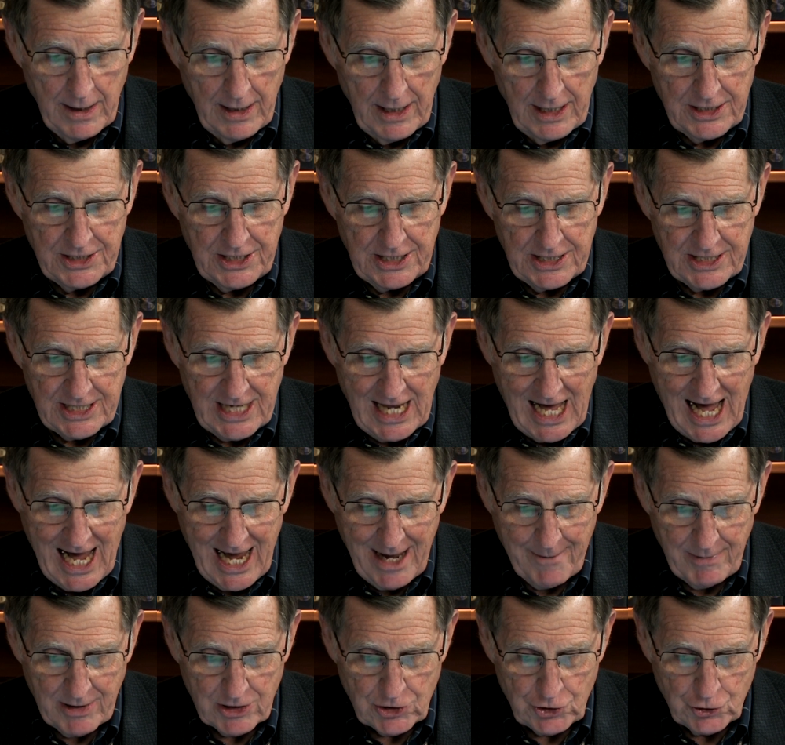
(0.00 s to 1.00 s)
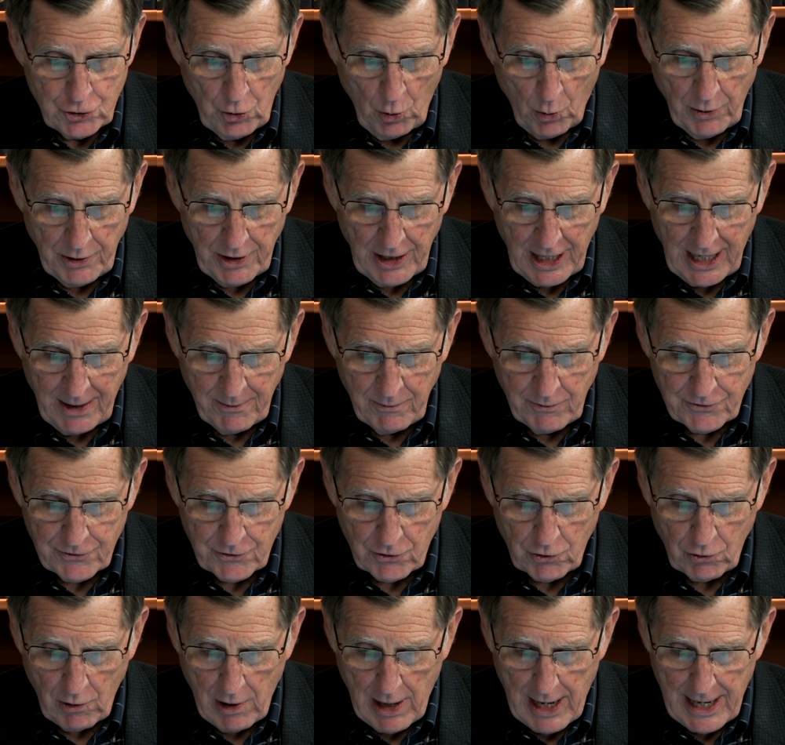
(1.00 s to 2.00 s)
It says, "I am a joint heir with
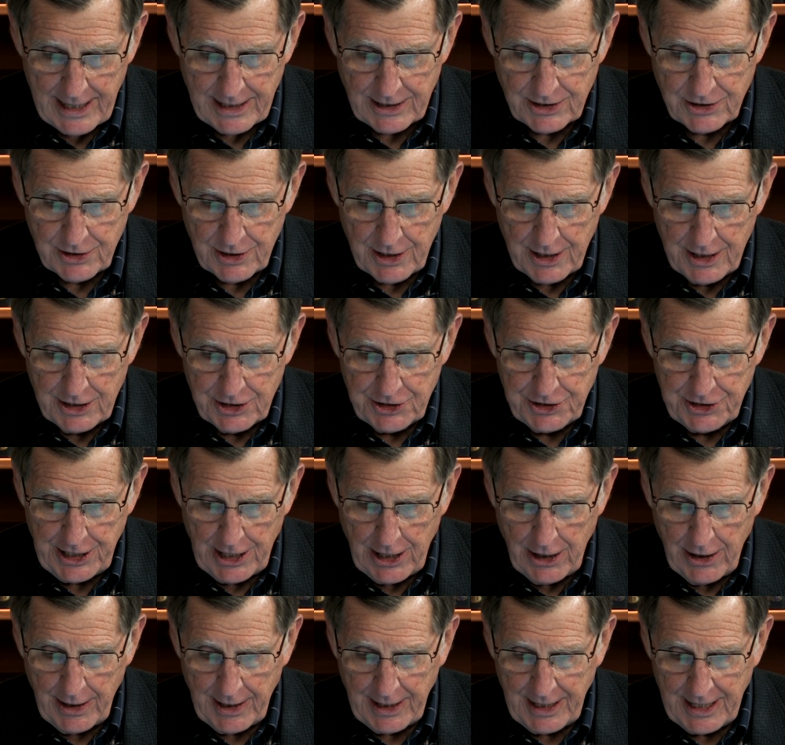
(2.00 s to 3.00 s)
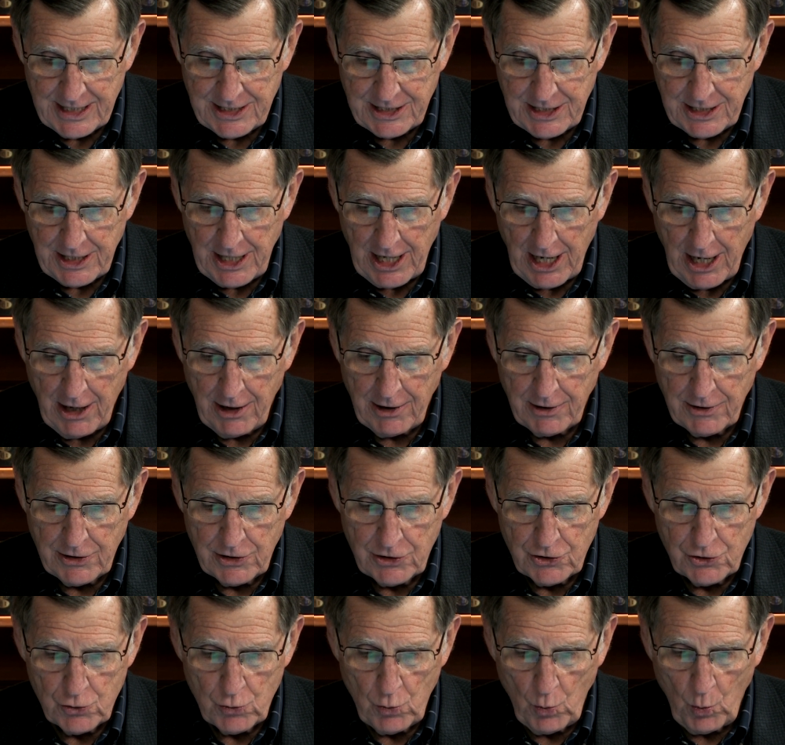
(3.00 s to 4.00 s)
Christ, sharing His
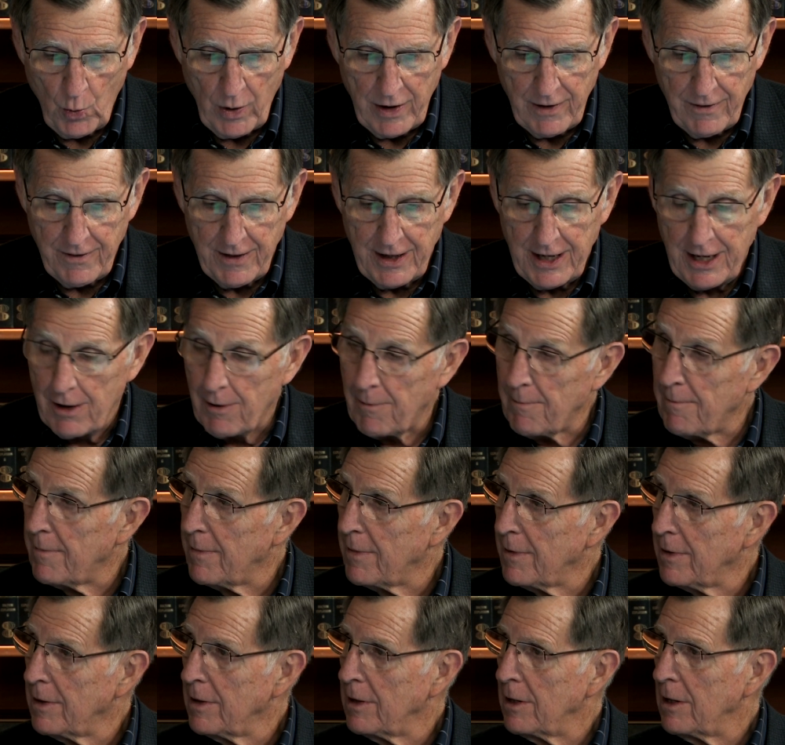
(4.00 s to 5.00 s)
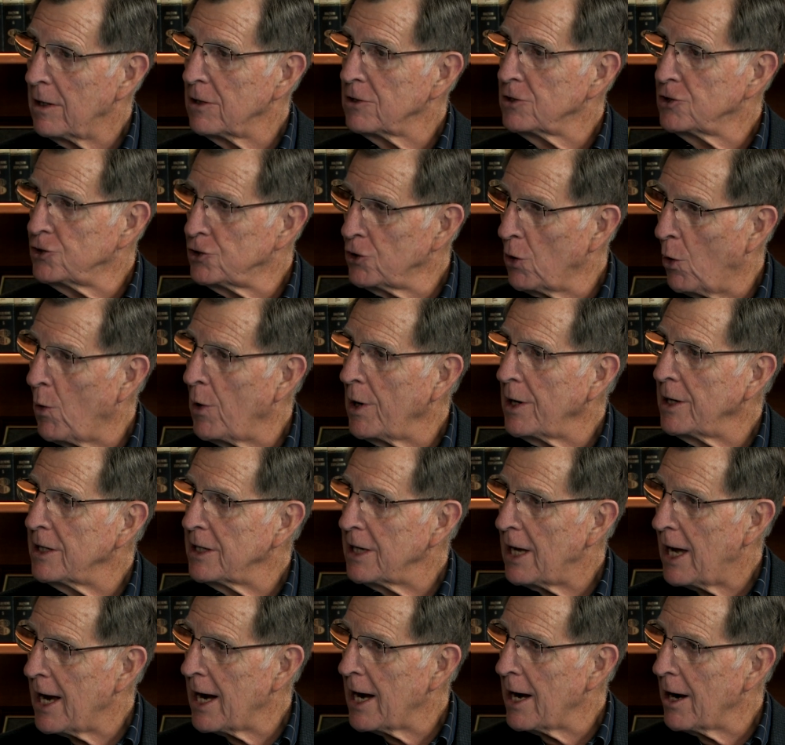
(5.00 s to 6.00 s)
inheritance with Him." A joint
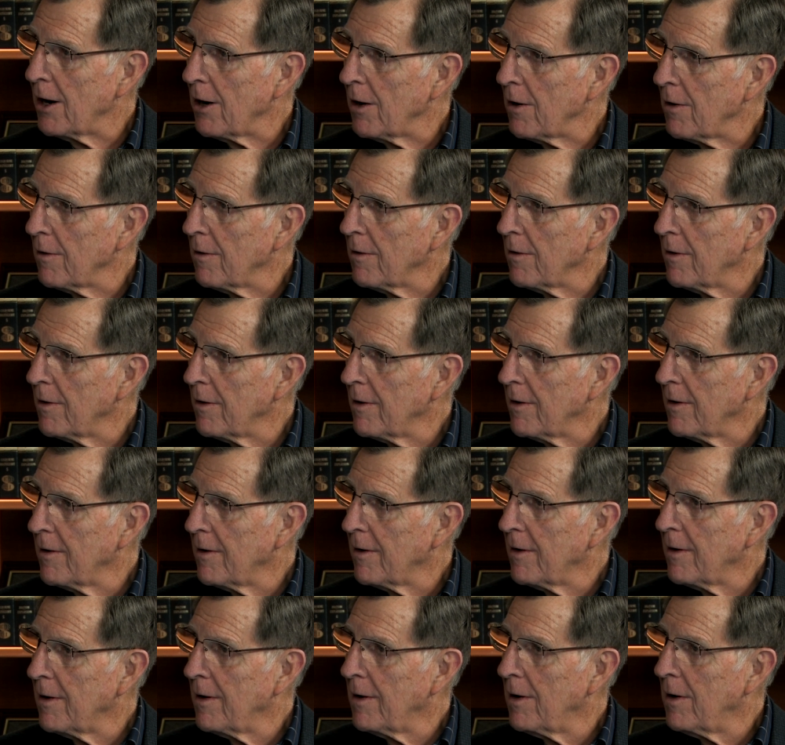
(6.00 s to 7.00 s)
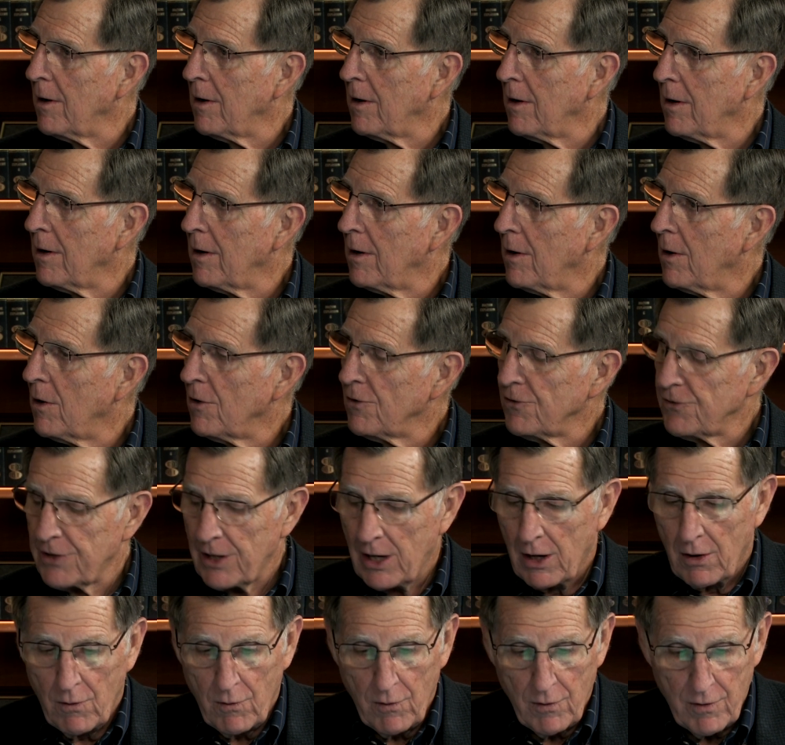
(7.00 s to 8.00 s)
heir. Mm-hmm.
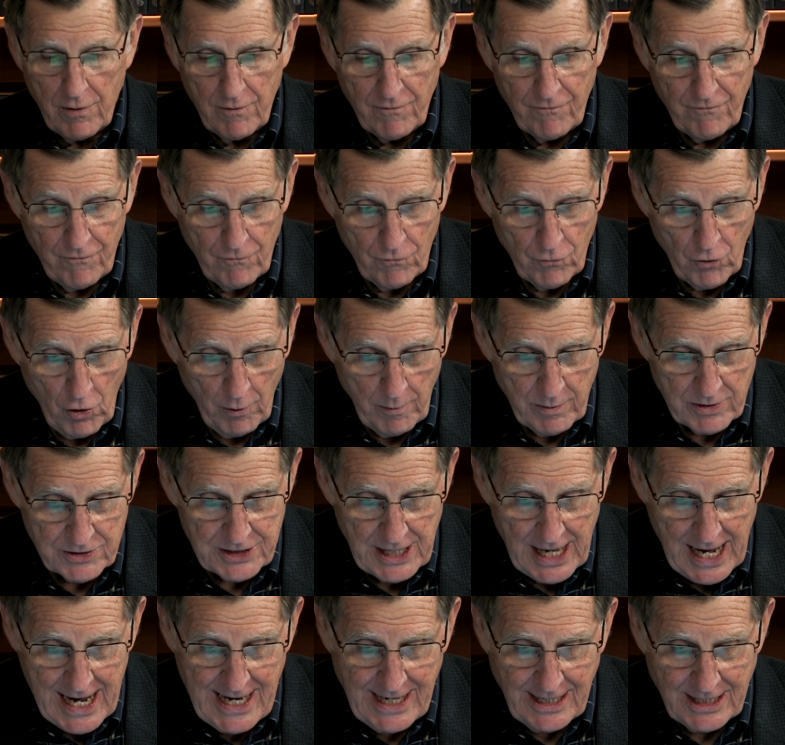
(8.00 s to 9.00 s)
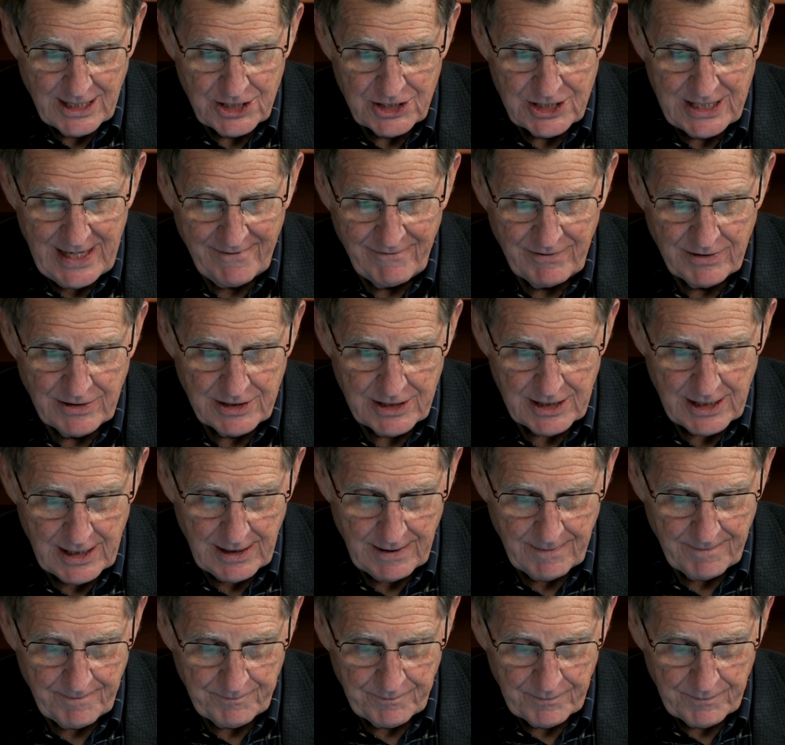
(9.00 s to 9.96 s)
So Romans 8 17.